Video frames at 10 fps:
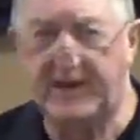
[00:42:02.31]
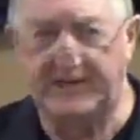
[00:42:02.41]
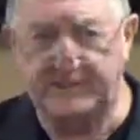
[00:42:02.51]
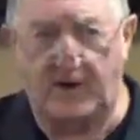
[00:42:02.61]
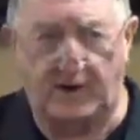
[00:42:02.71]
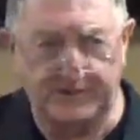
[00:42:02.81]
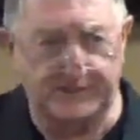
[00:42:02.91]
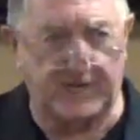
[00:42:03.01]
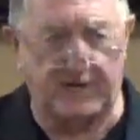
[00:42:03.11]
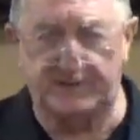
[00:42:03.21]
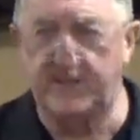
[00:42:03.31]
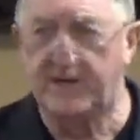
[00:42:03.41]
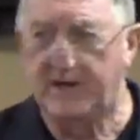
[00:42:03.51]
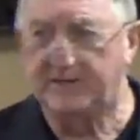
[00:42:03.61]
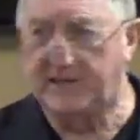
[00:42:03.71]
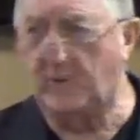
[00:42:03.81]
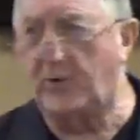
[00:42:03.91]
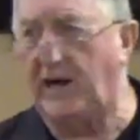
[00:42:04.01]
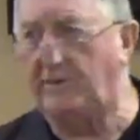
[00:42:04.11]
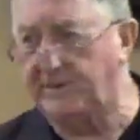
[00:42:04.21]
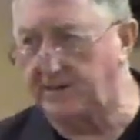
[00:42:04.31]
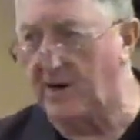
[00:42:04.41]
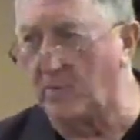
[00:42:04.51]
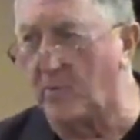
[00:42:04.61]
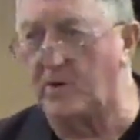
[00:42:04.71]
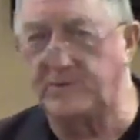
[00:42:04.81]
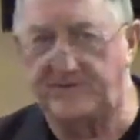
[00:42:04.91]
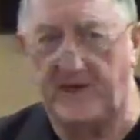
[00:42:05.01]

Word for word: his heart desires that we become one with